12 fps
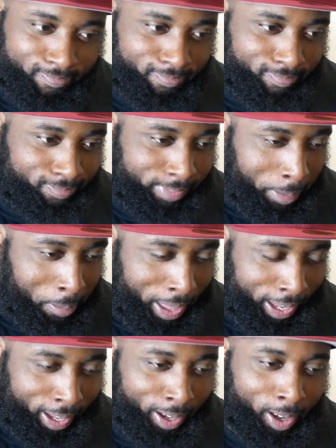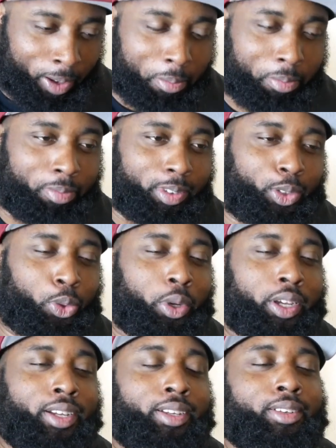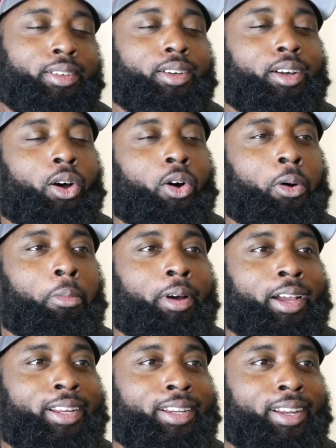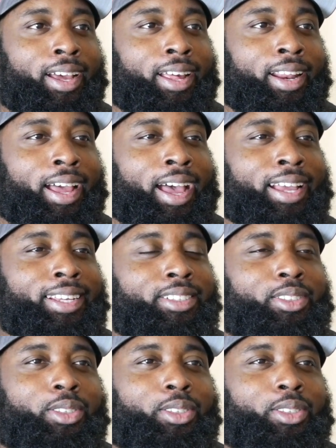The making up between All Might and Night Eye.